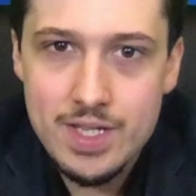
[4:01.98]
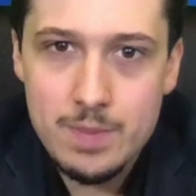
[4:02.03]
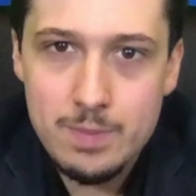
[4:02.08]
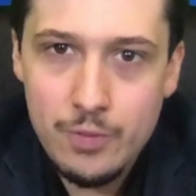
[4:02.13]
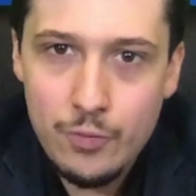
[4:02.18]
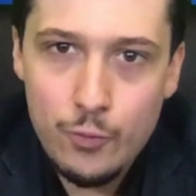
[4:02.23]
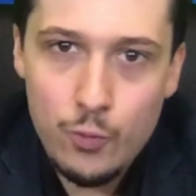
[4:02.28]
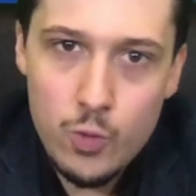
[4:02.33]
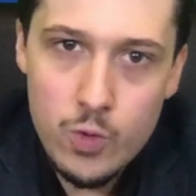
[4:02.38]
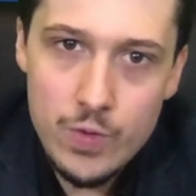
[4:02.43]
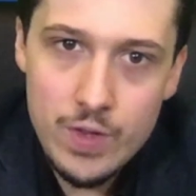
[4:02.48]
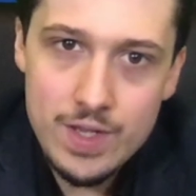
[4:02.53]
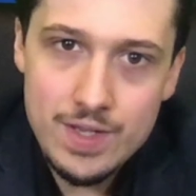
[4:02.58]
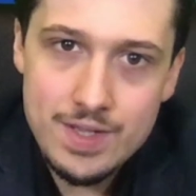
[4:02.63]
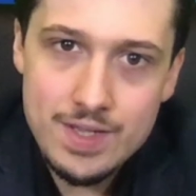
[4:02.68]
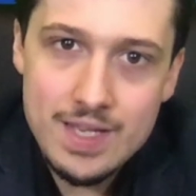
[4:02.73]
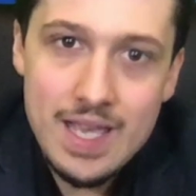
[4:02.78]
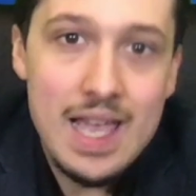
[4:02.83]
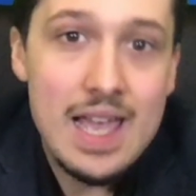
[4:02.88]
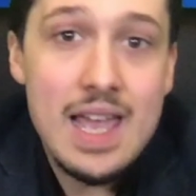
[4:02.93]
before
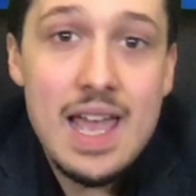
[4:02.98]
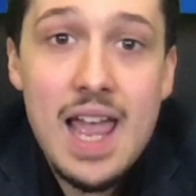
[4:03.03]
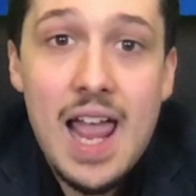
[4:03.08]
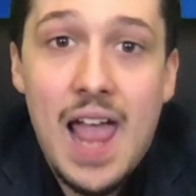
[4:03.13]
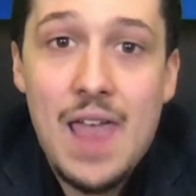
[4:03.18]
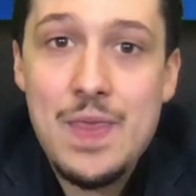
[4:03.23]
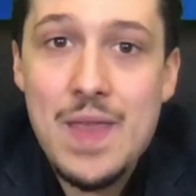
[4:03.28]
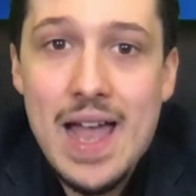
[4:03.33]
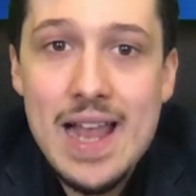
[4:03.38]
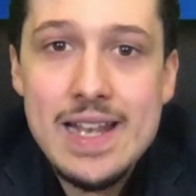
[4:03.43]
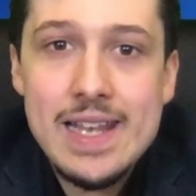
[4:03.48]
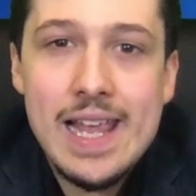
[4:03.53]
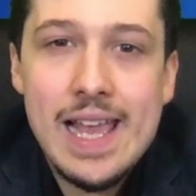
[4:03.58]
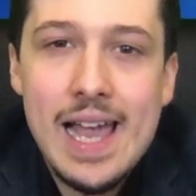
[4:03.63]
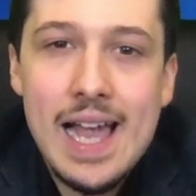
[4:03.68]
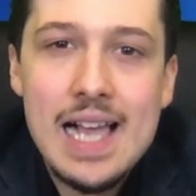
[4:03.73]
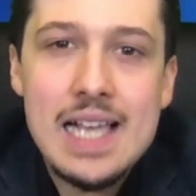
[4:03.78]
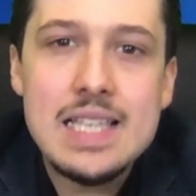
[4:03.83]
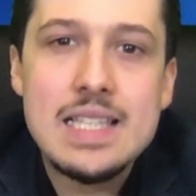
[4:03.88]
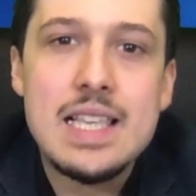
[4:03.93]
this, and that
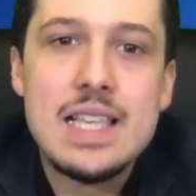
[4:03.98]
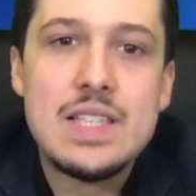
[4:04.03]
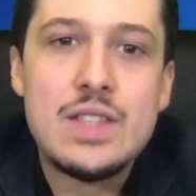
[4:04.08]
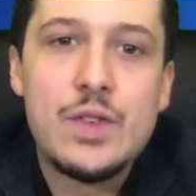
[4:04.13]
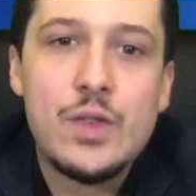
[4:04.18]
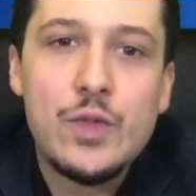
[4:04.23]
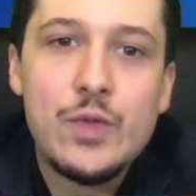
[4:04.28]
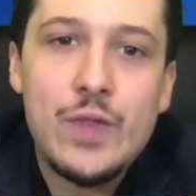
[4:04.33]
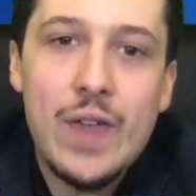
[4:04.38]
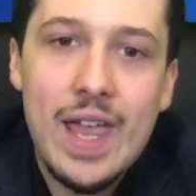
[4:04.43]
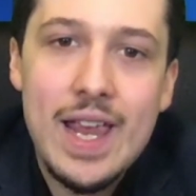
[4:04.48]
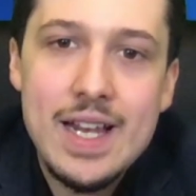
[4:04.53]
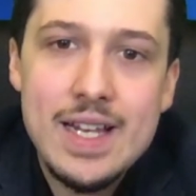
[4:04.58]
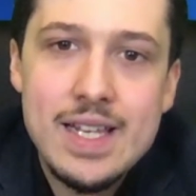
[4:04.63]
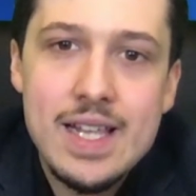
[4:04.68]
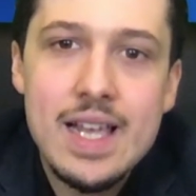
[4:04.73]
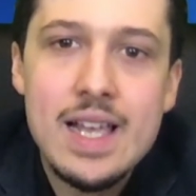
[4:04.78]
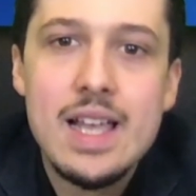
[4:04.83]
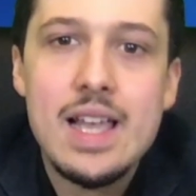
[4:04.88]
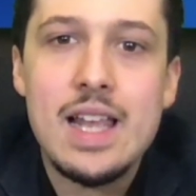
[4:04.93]
text is faint
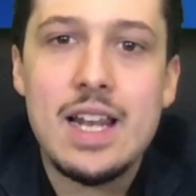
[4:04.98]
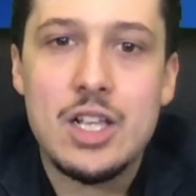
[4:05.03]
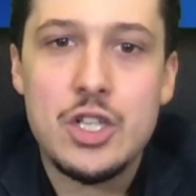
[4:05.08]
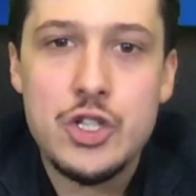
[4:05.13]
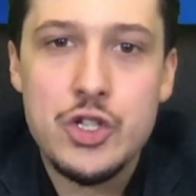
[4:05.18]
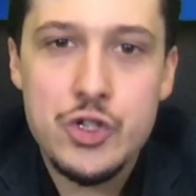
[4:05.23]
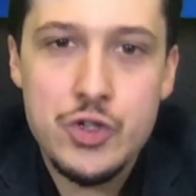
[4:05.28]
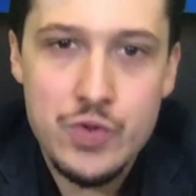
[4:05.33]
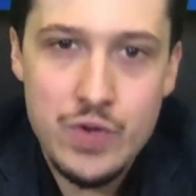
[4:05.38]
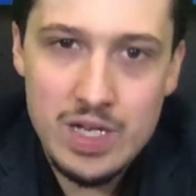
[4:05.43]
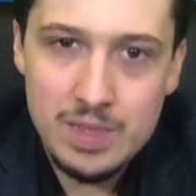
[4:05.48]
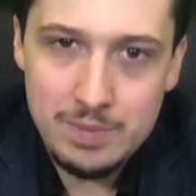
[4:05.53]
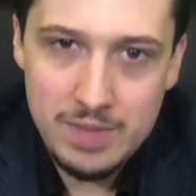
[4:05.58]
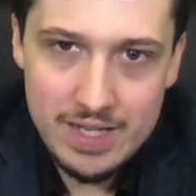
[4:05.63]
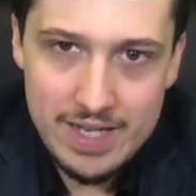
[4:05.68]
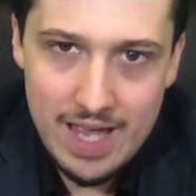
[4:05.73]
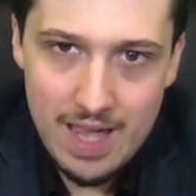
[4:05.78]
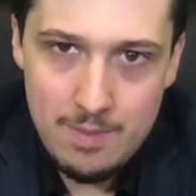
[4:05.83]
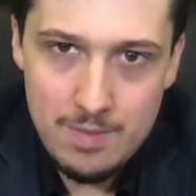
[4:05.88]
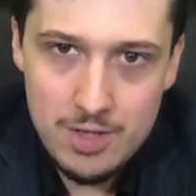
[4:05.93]
and extremely
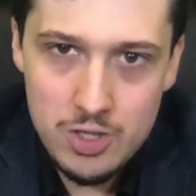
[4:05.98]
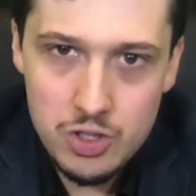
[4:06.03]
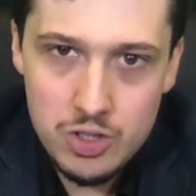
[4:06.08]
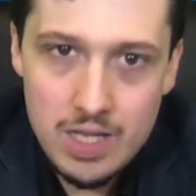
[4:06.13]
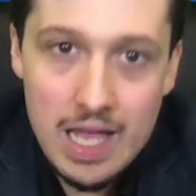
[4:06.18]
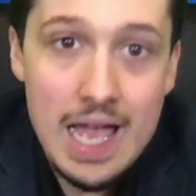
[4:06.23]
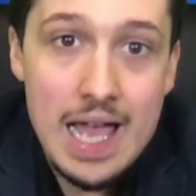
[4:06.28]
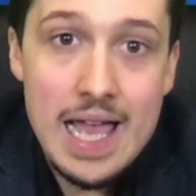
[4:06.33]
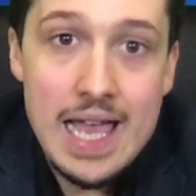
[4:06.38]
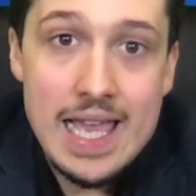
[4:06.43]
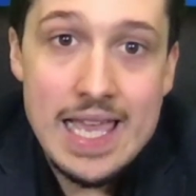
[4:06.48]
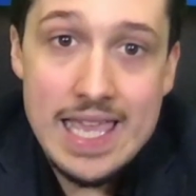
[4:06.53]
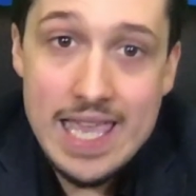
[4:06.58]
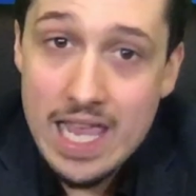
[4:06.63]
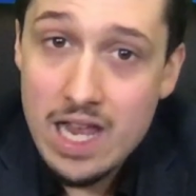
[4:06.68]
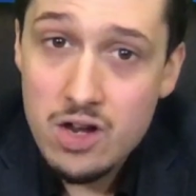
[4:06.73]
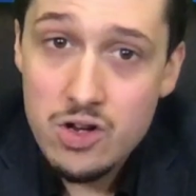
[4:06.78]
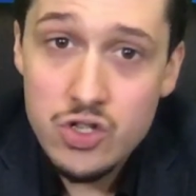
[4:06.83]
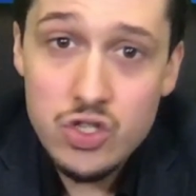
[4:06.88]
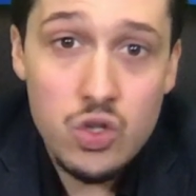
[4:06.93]
damaged.
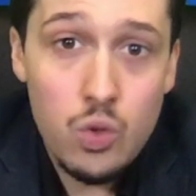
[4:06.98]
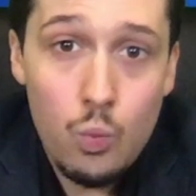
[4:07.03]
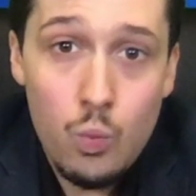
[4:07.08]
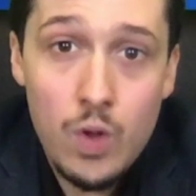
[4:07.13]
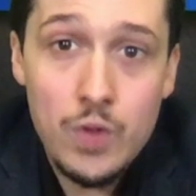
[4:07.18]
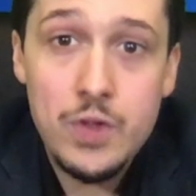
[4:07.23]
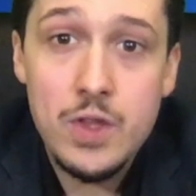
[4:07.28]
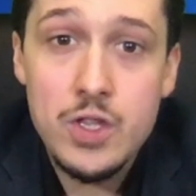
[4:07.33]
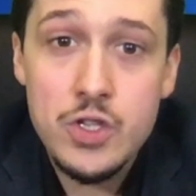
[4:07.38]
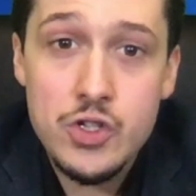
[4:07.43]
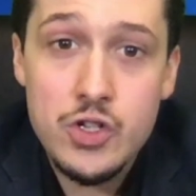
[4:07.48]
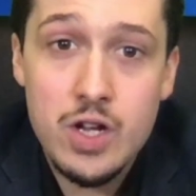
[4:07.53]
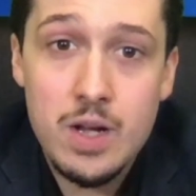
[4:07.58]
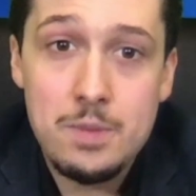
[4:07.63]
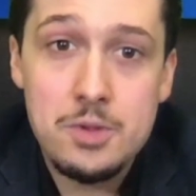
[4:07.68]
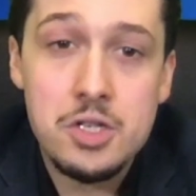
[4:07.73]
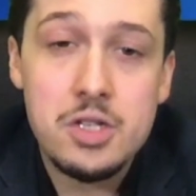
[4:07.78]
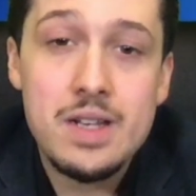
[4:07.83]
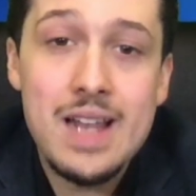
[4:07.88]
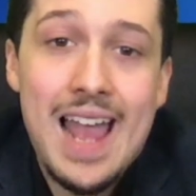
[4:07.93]
Here's what the
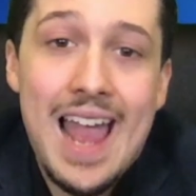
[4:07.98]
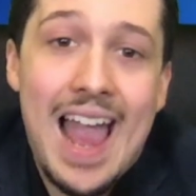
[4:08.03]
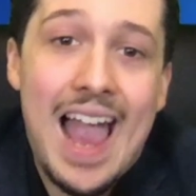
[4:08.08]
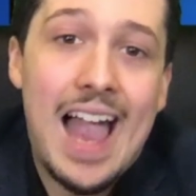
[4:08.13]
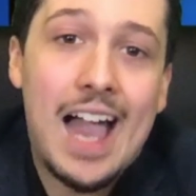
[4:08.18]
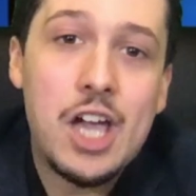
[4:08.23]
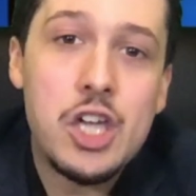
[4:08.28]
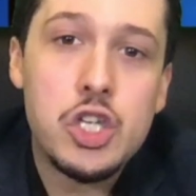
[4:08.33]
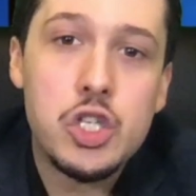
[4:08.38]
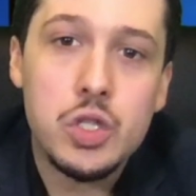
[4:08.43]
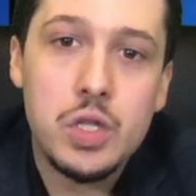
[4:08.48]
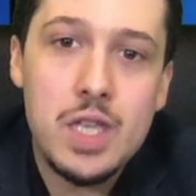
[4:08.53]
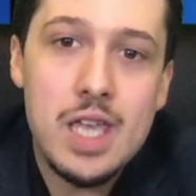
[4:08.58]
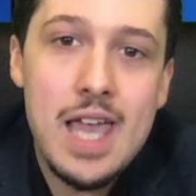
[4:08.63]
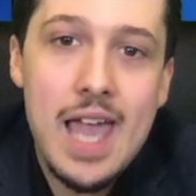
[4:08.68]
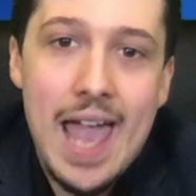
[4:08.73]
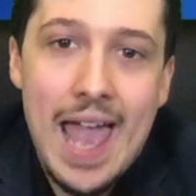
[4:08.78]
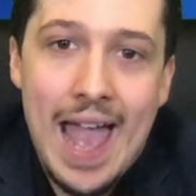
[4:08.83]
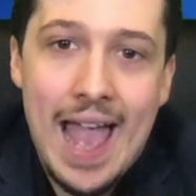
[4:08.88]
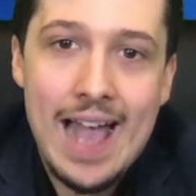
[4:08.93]
inscription actually
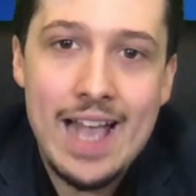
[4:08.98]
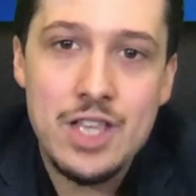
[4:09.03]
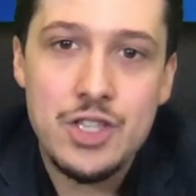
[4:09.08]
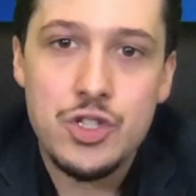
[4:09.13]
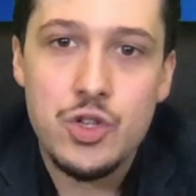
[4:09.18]
has